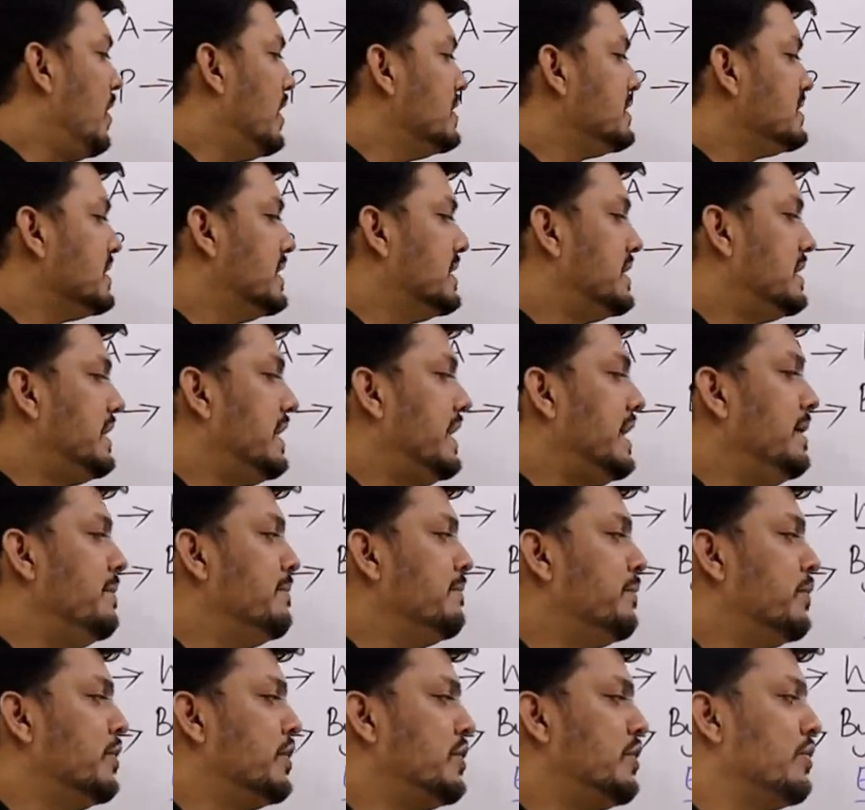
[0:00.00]
was a
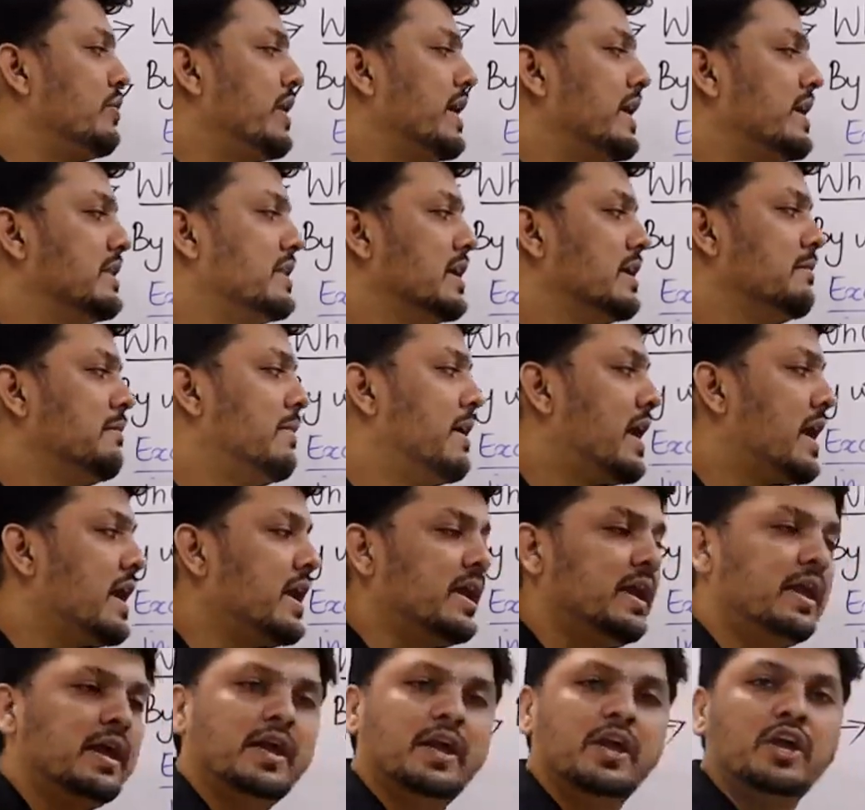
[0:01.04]
team put together
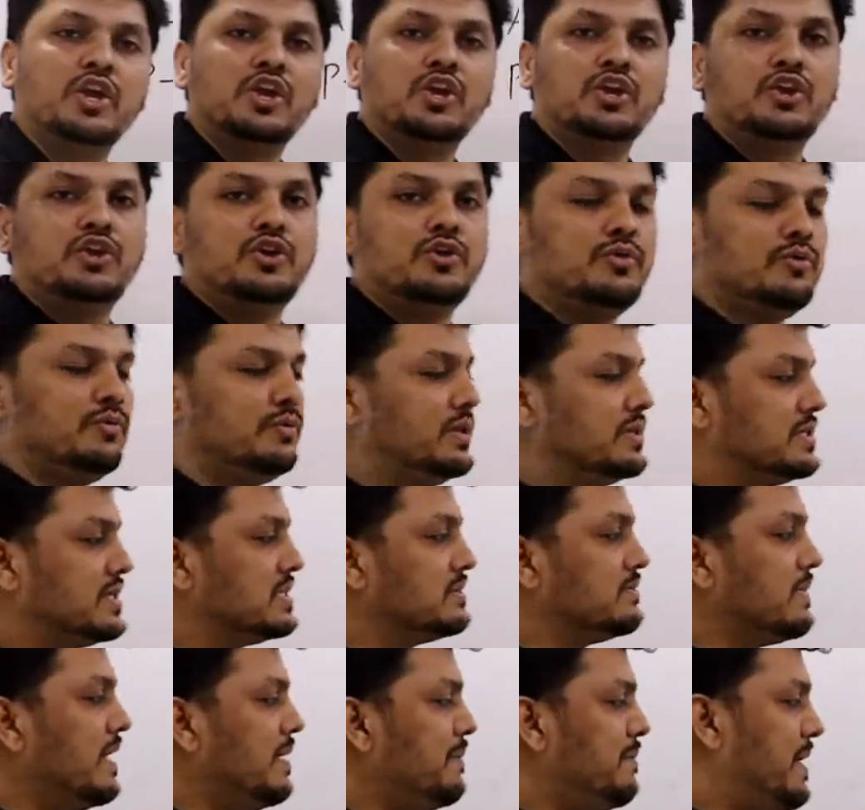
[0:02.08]
by you? This
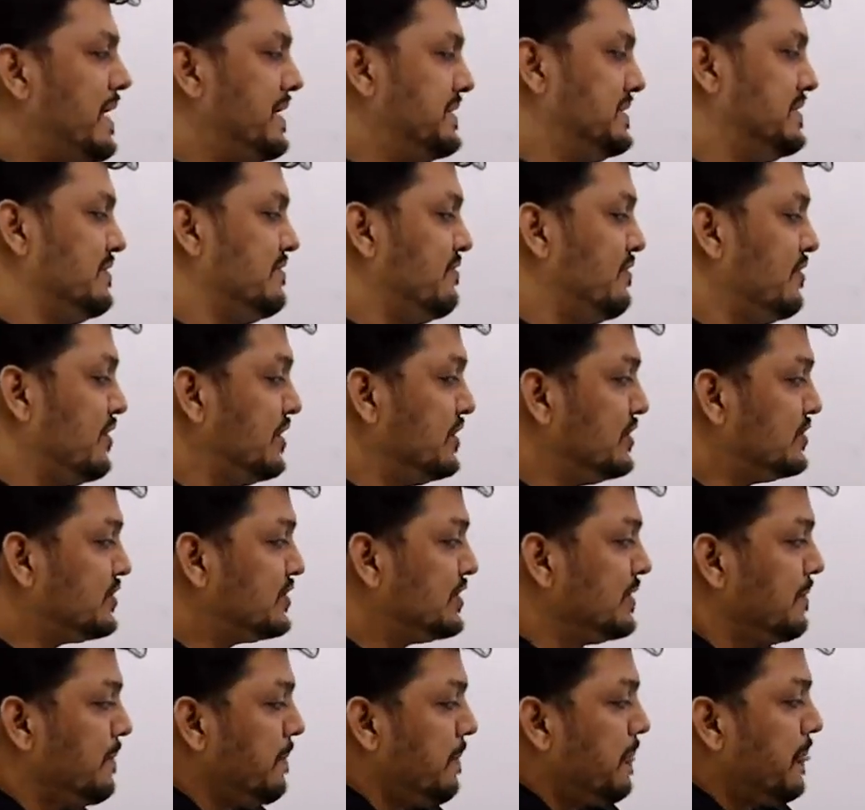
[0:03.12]
is my passive
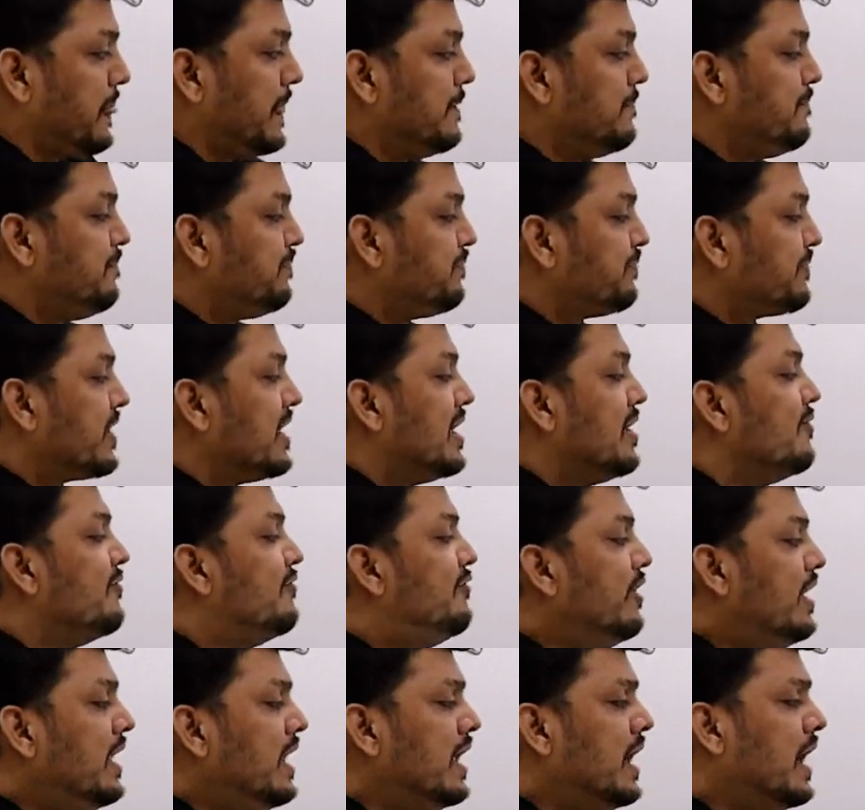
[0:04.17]
voice.
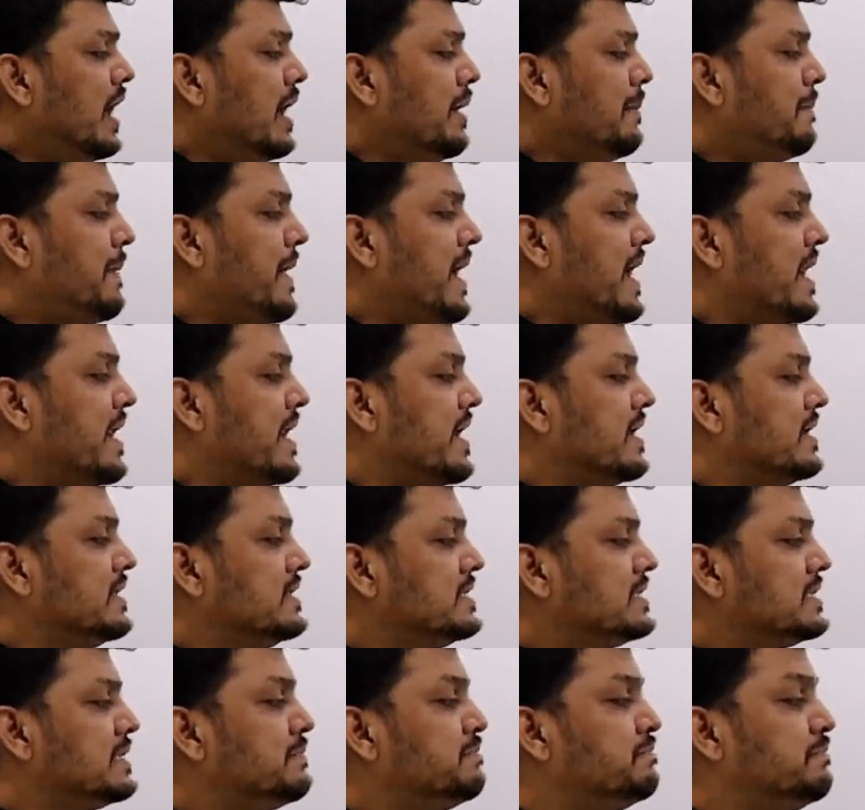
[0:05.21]
Will her
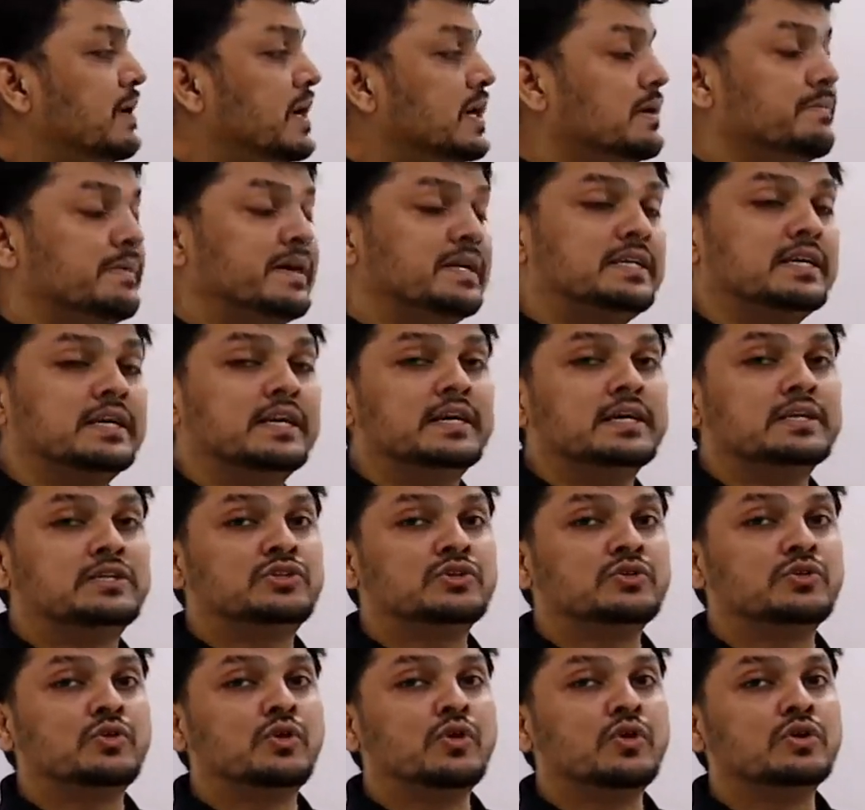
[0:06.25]
parents permit her
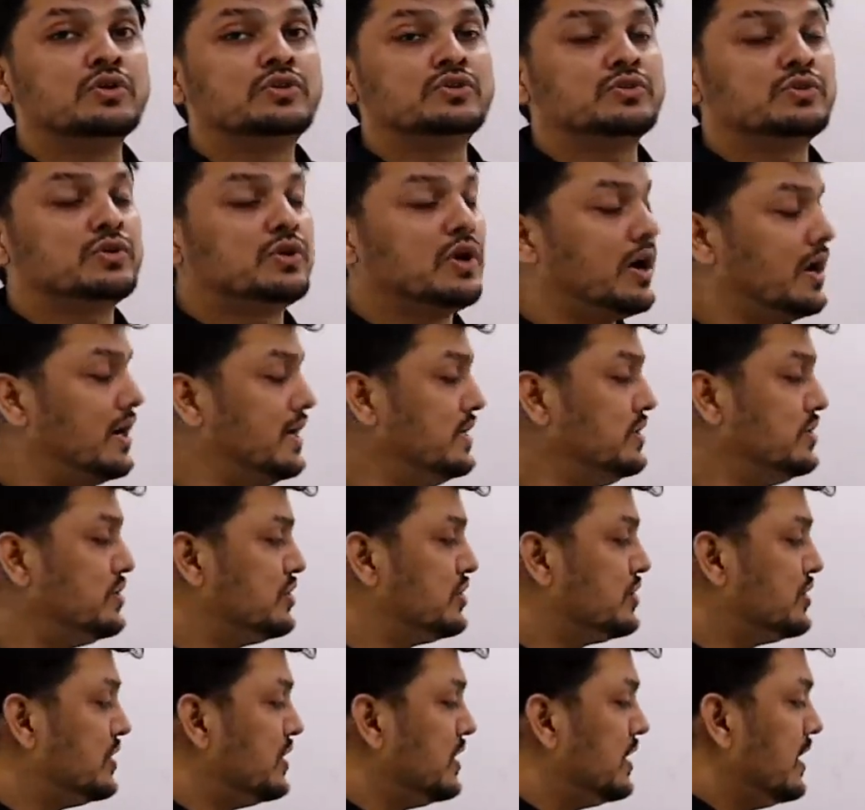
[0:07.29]
to go to
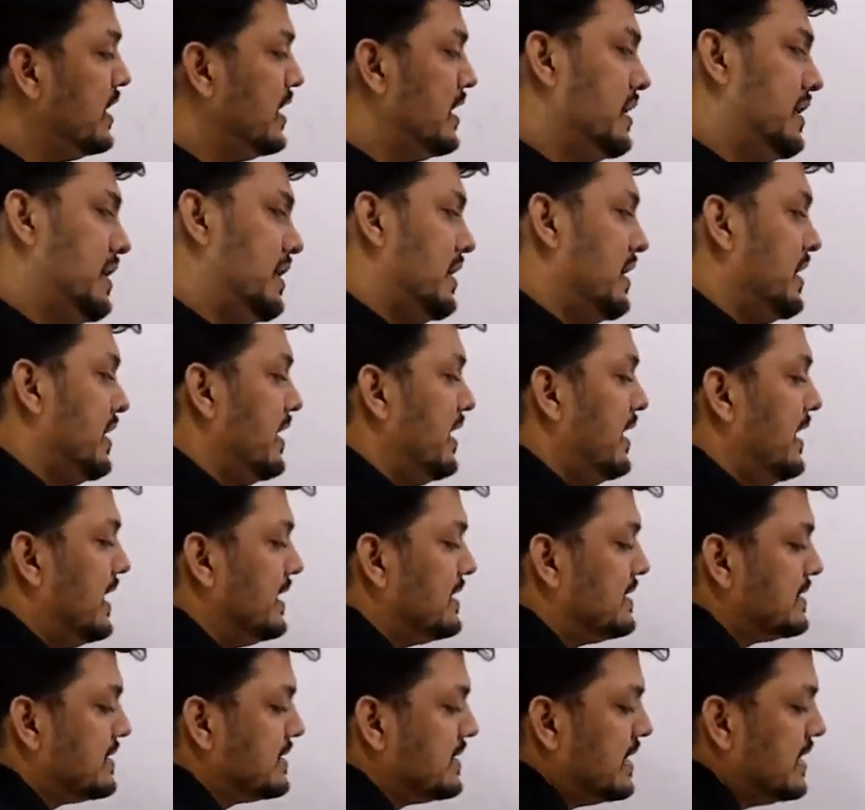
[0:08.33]
college?
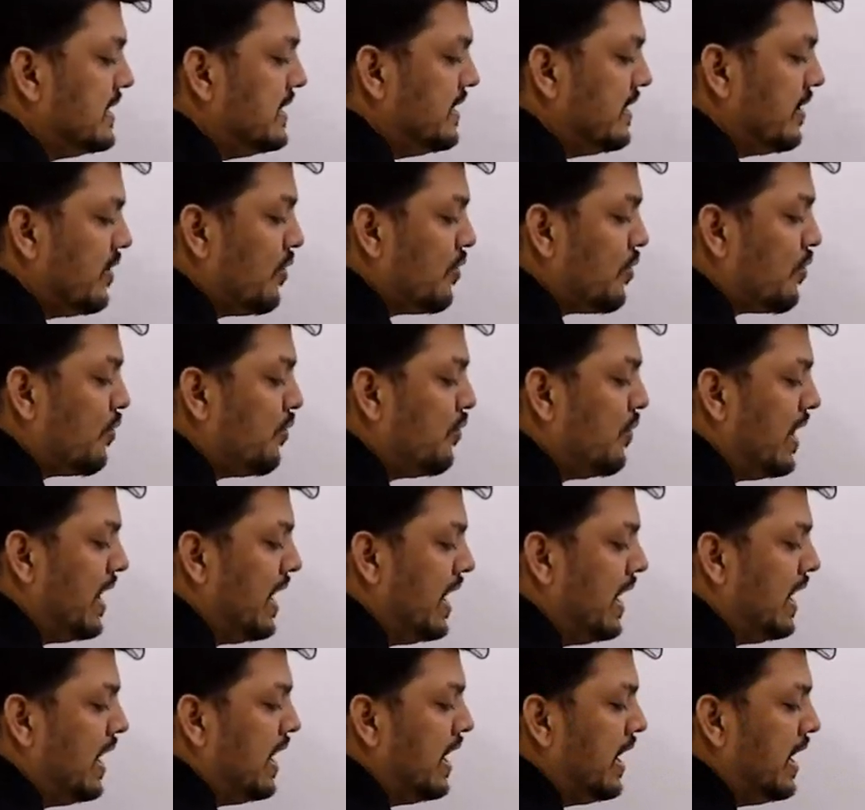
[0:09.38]
Let's see.
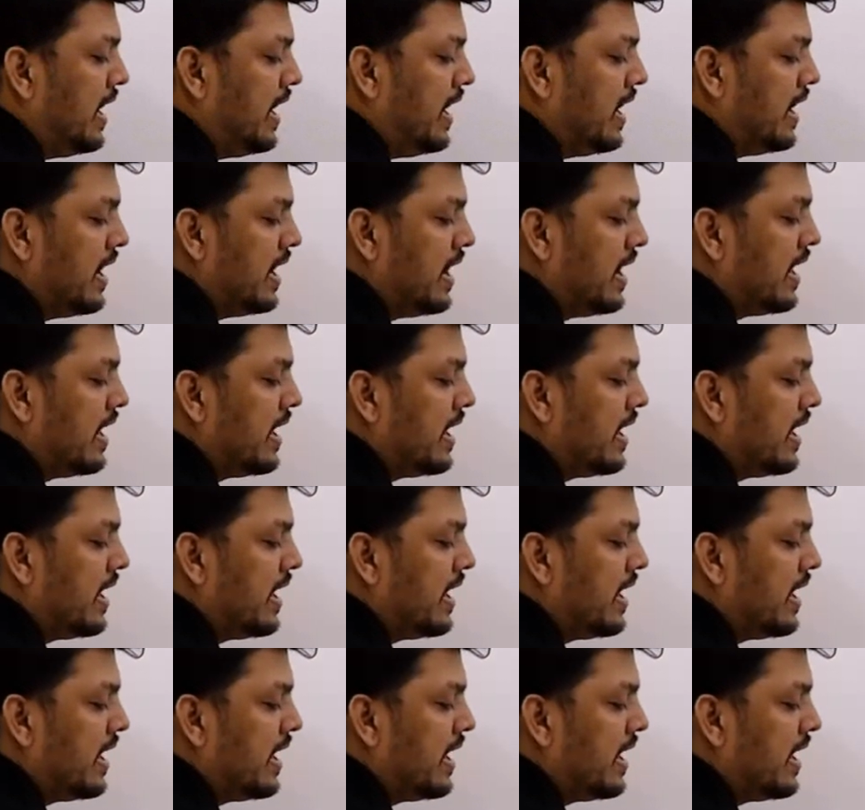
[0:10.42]
Will,